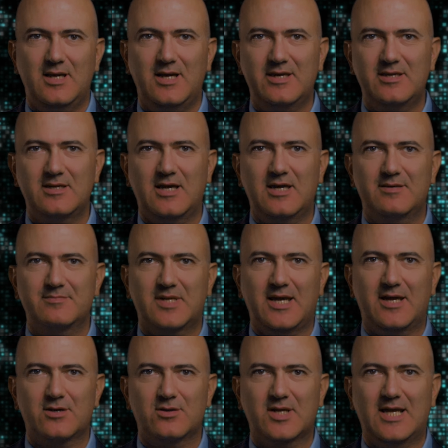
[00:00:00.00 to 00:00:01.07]
Hi, I am
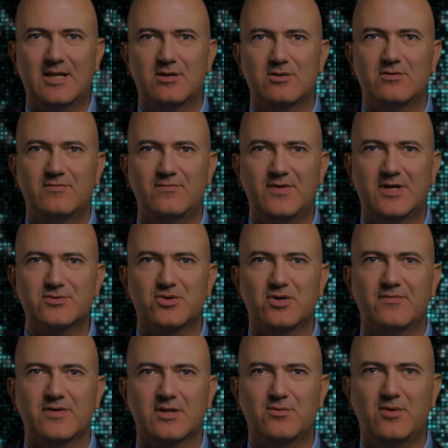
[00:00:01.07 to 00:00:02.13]
Carlo Gallo, founder
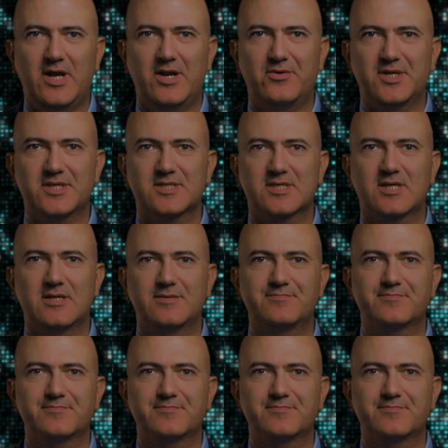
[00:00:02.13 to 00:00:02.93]
of Enquirisk.